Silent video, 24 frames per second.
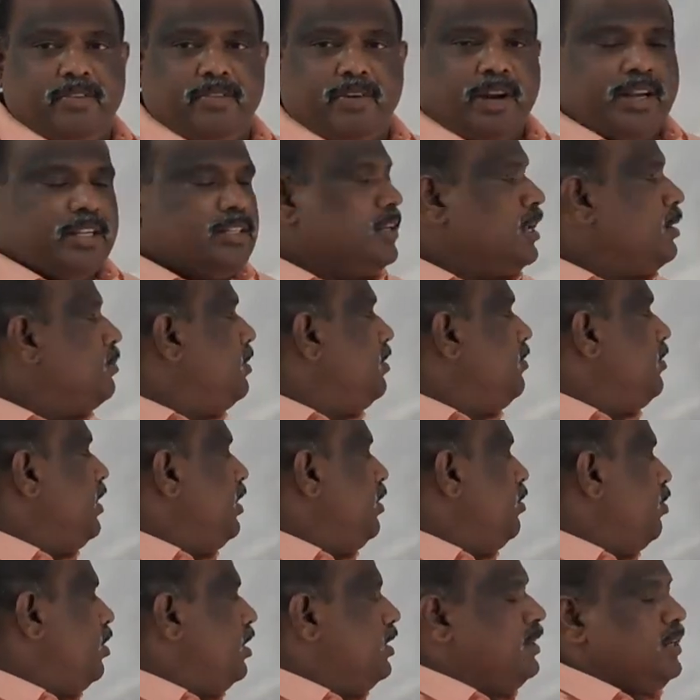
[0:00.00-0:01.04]
way. What is
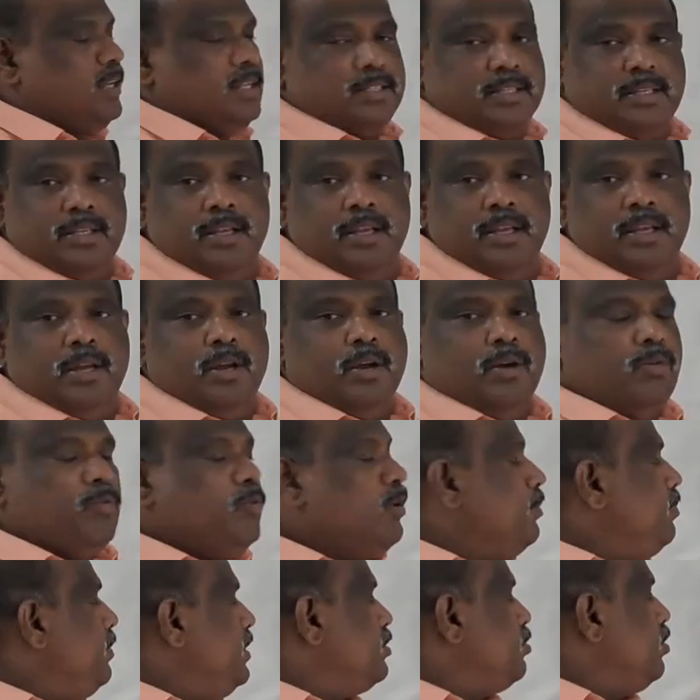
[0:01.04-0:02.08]
normal way? 1s.
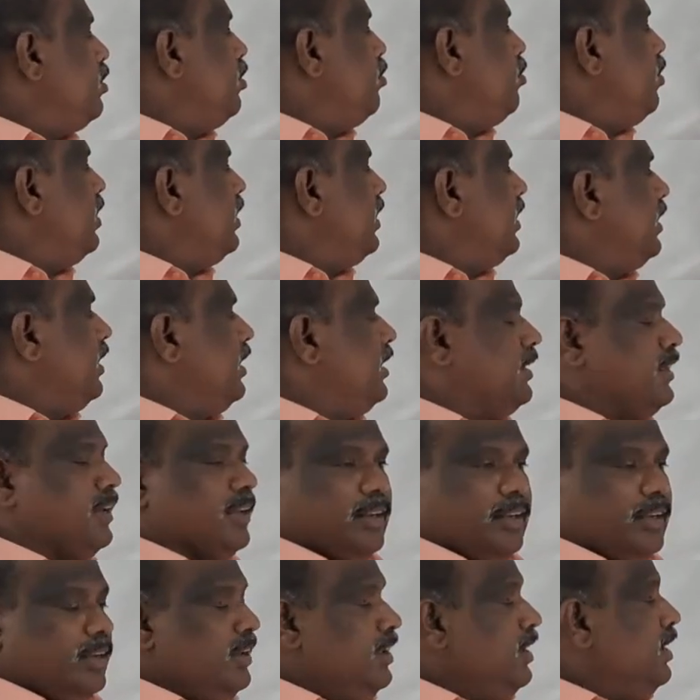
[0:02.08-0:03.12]
1 means only one
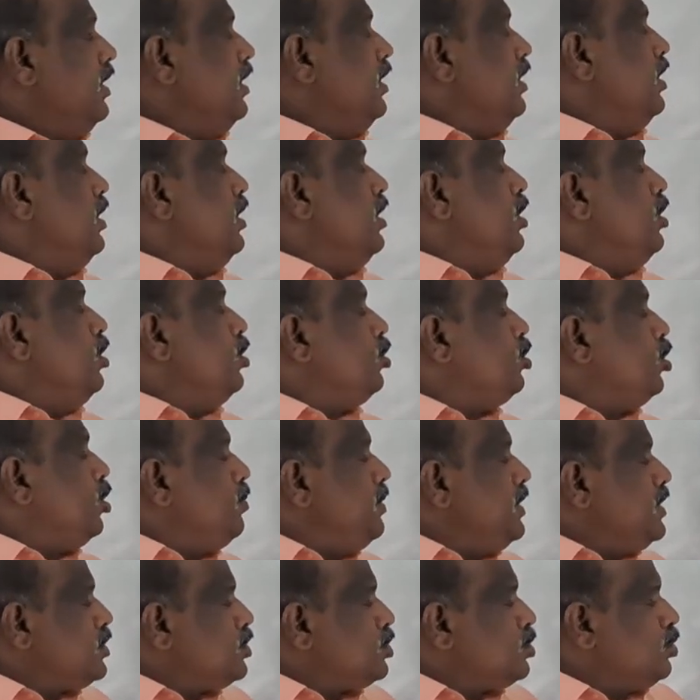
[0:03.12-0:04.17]
letter.
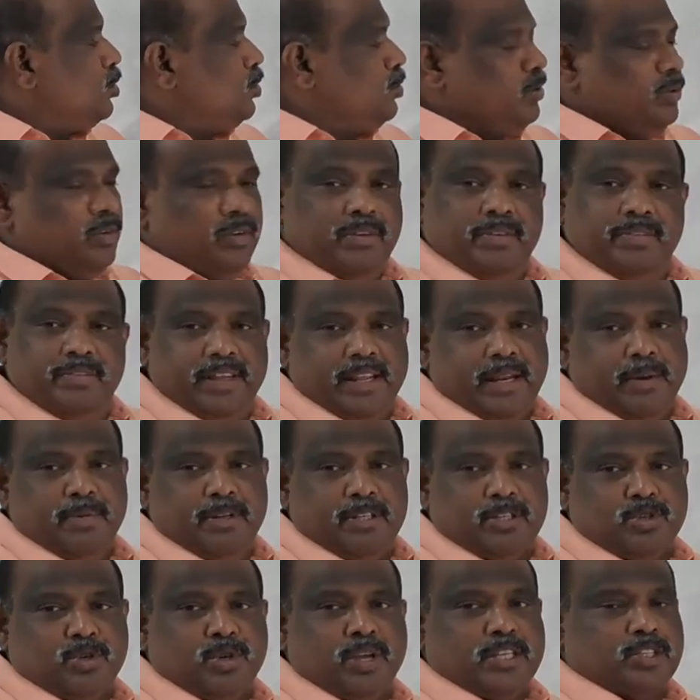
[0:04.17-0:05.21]
2 means 2
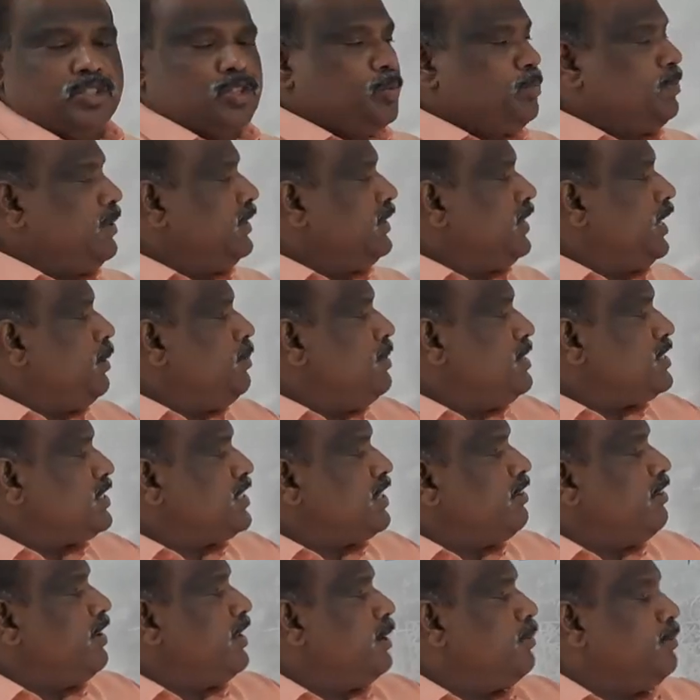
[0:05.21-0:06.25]
variables, 2s, 2p. 3
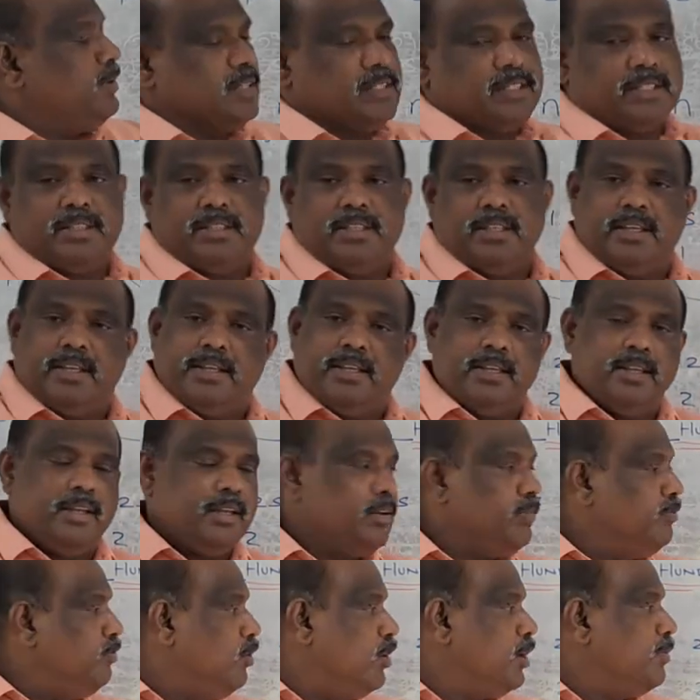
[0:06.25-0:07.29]
means 3 variables.
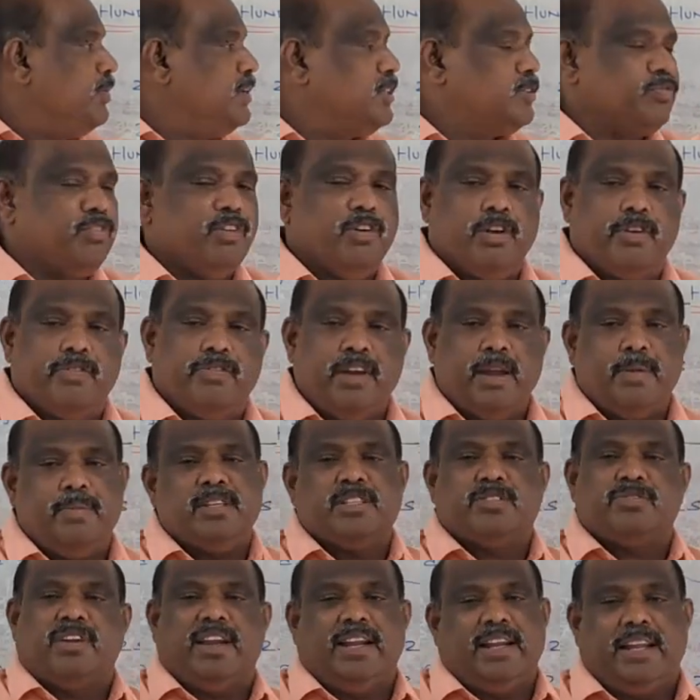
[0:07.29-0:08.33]
4 means 4.
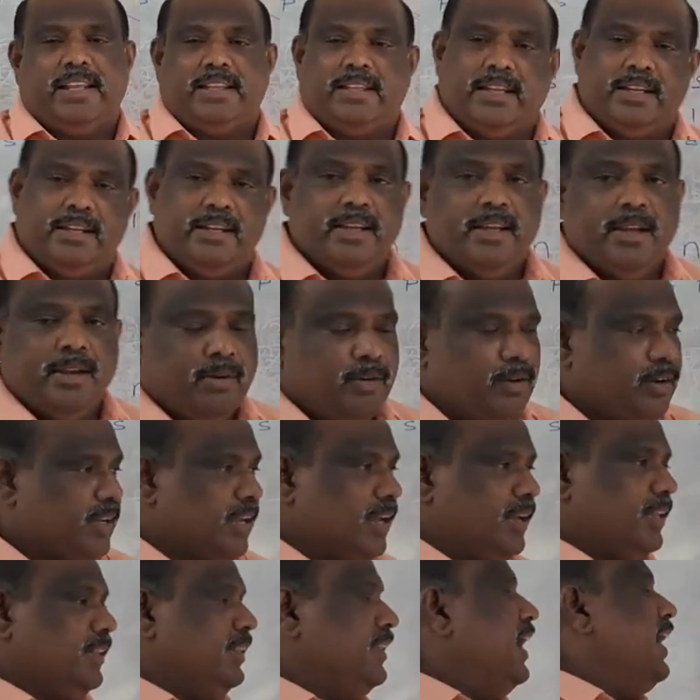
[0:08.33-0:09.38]
5 means 5, like that.
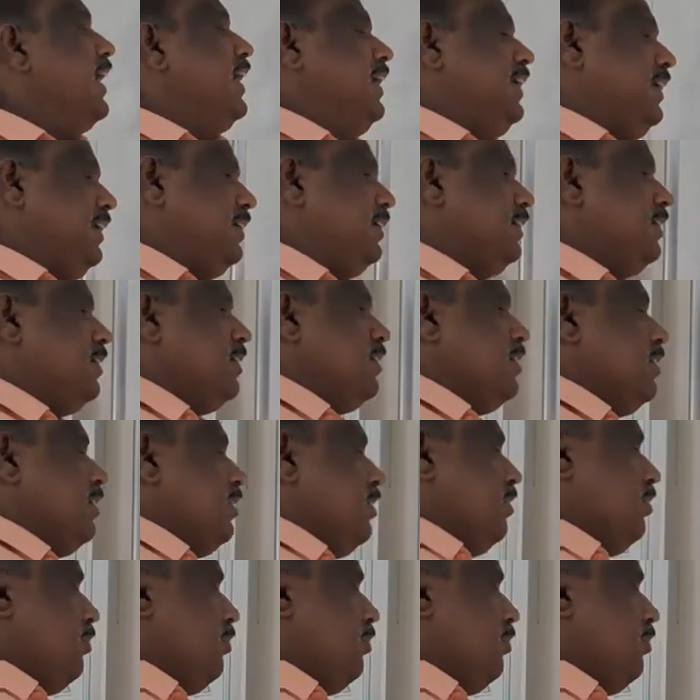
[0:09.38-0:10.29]
Okay. Then